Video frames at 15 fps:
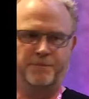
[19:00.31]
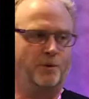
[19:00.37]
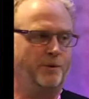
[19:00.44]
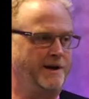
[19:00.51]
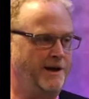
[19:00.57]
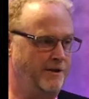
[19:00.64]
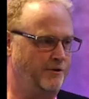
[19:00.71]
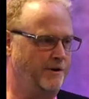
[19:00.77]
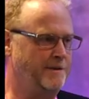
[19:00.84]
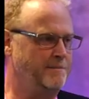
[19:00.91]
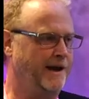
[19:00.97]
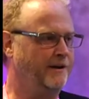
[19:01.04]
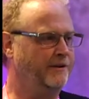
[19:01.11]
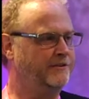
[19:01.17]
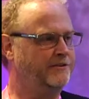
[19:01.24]
But we know their
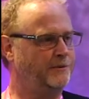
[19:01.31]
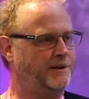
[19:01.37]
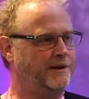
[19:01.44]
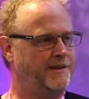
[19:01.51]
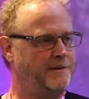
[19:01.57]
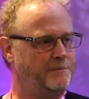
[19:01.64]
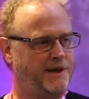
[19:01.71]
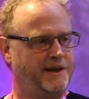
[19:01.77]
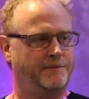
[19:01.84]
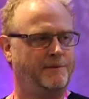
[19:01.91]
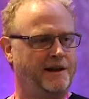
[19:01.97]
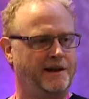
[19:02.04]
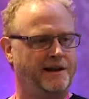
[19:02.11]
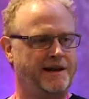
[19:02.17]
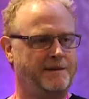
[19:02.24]
email, so we can then ping them a little